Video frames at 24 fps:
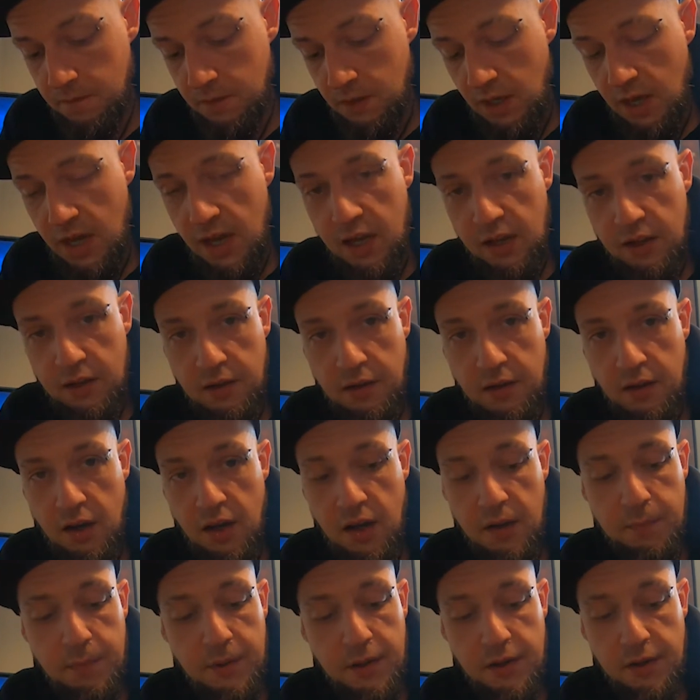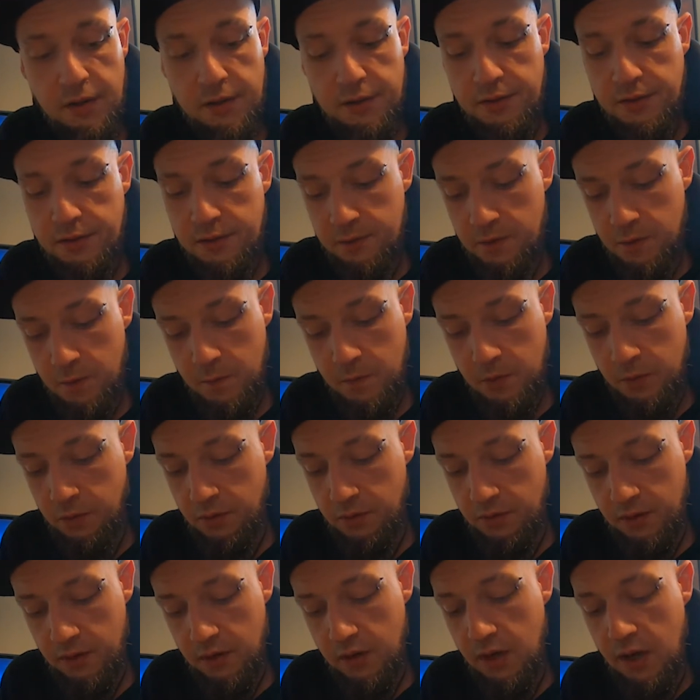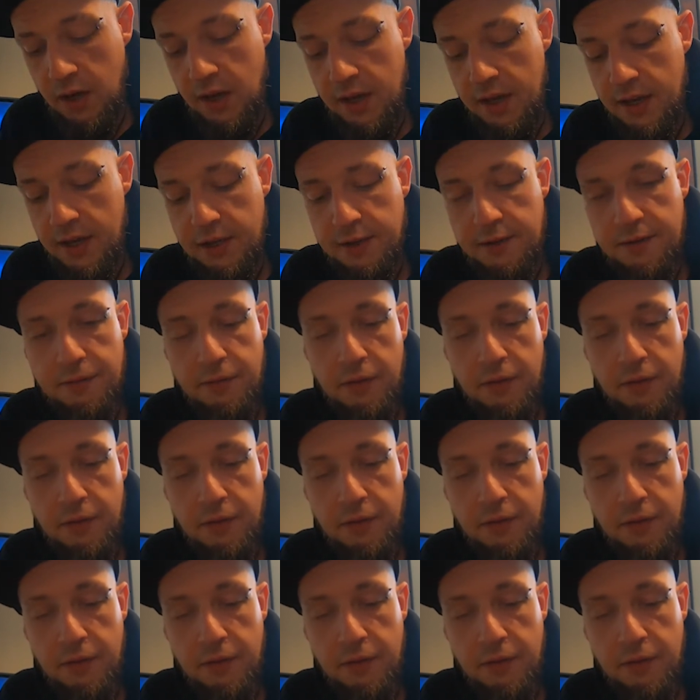Yeah, Guy Pierce, or Guy S.